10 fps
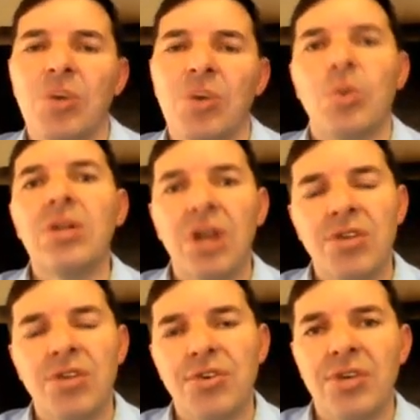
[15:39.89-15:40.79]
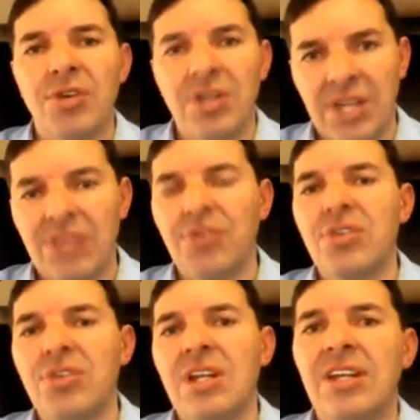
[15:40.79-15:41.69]
I will get
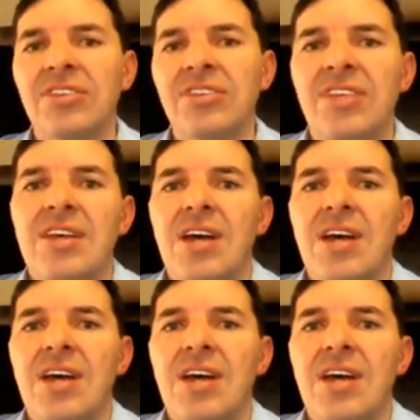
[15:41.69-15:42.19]
through the list.